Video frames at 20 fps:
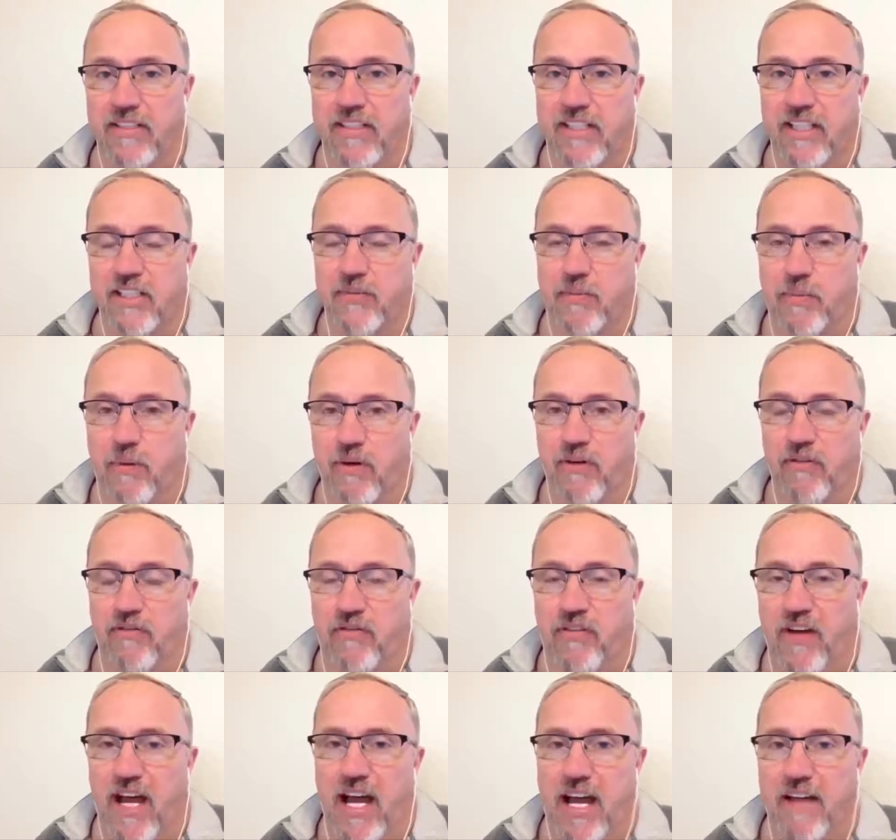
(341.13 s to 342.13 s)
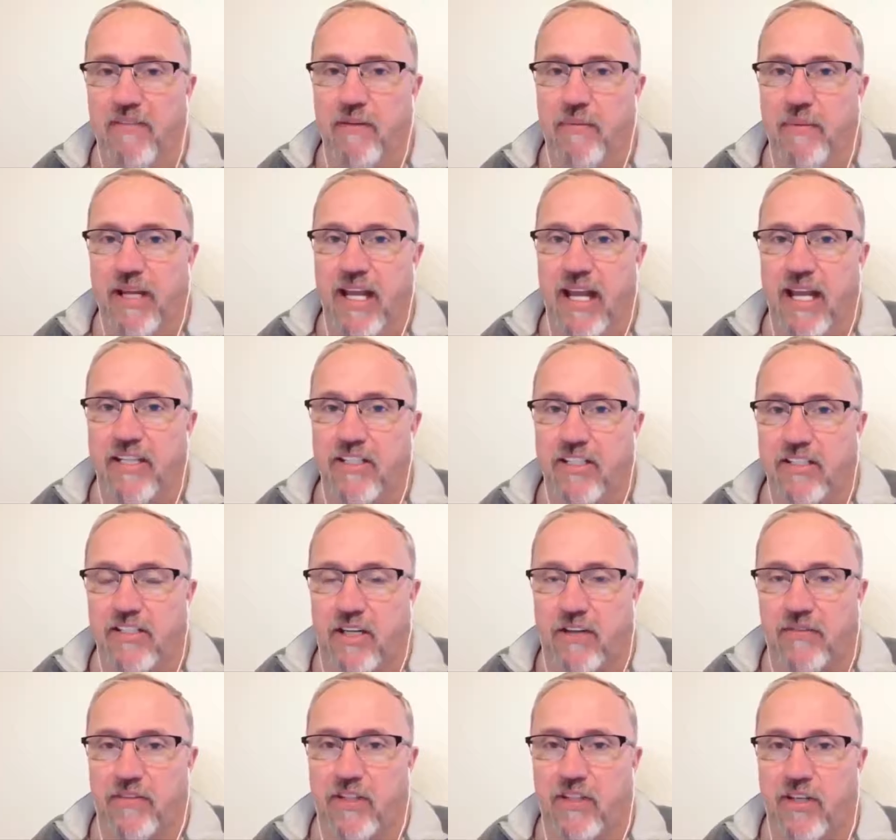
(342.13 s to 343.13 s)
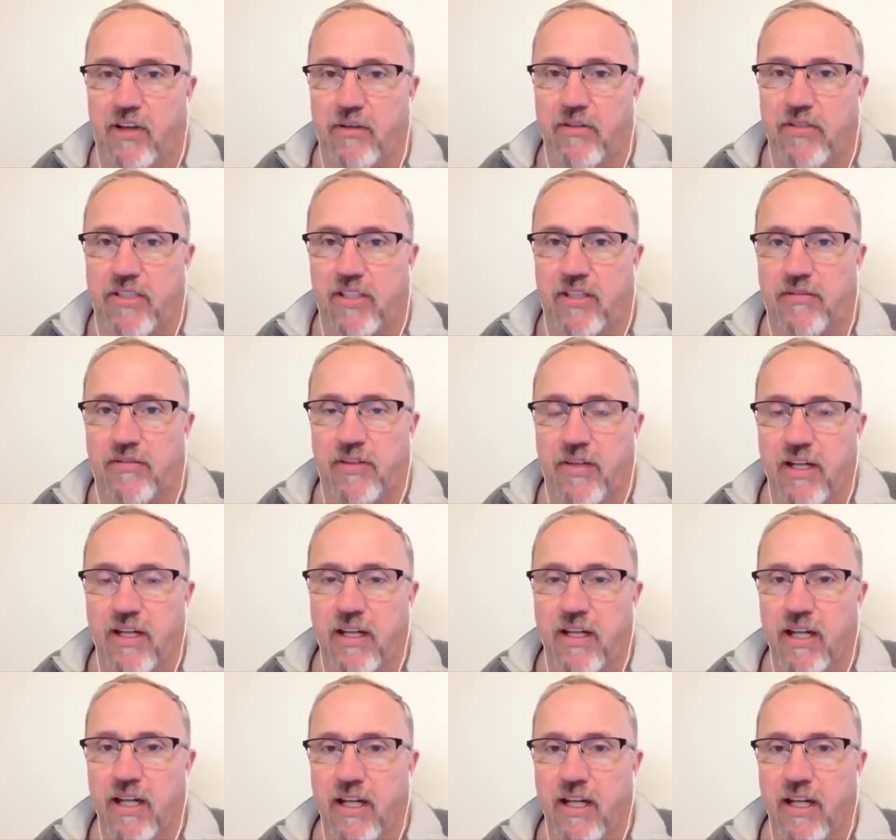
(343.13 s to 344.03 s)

6.5 that we had just off the coast of